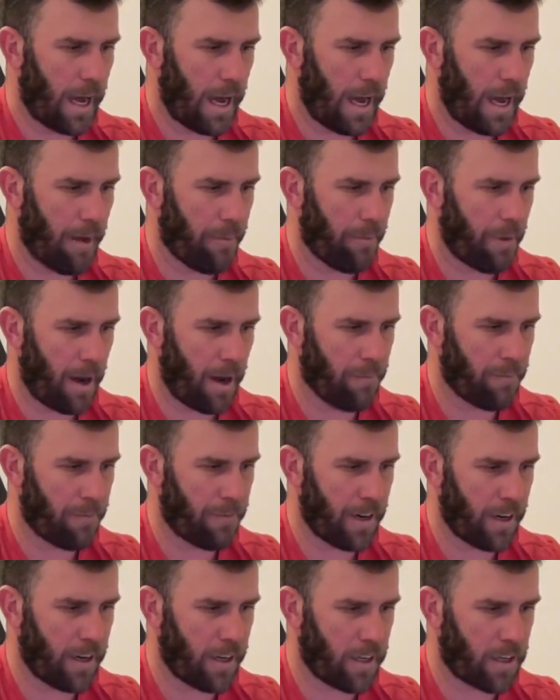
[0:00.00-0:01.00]
I'm I'm
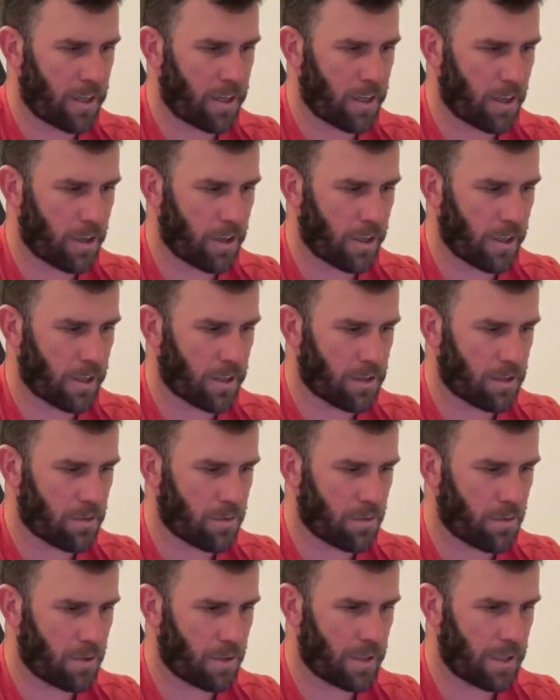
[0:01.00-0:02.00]
very curious
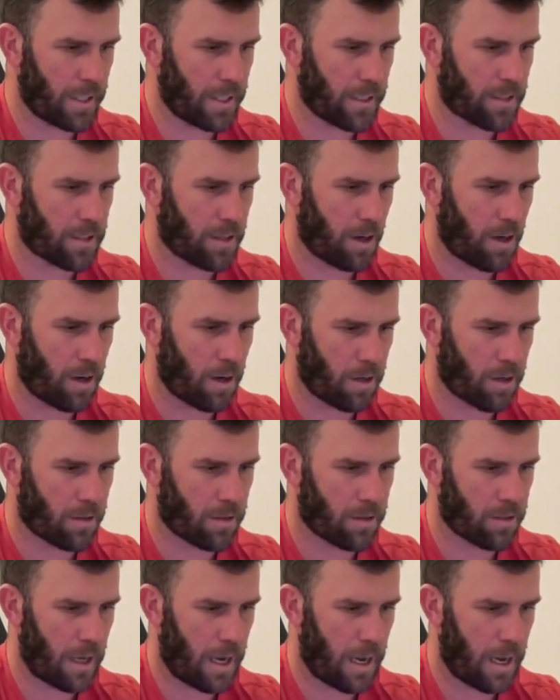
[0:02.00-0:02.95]
with these cards.